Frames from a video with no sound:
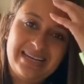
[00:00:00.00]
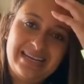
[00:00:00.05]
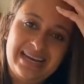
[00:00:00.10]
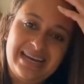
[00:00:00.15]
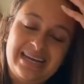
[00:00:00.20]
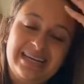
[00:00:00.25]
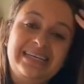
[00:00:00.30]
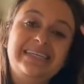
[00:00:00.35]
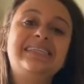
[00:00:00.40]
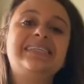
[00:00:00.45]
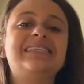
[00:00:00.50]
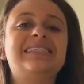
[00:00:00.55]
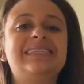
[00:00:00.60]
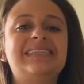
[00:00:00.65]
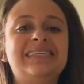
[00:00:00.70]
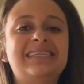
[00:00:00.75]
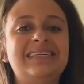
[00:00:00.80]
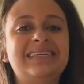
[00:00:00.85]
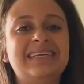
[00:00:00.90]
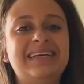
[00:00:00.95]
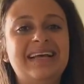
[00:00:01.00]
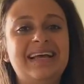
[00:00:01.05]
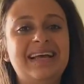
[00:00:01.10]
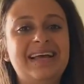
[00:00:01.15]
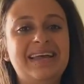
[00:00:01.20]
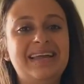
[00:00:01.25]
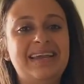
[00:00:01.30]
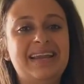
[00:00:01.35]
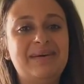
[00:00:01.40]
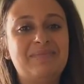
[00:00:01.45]
nice,
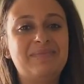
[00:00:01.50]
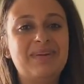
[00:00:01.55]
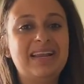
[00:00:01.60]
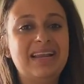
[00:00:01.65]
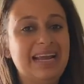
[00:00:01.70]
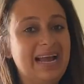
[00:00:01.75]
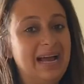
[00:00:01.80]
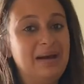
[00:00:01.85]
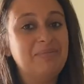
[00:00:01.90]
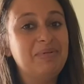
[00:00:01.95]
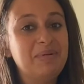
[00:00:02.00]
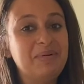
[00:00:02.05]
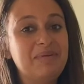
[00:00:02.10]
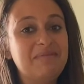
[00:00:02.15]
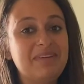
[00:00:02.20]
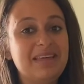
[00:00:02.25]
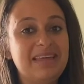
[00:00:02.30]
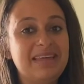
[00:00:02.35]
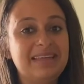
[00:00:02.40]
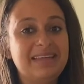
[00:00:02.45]
and I'm really happy with it.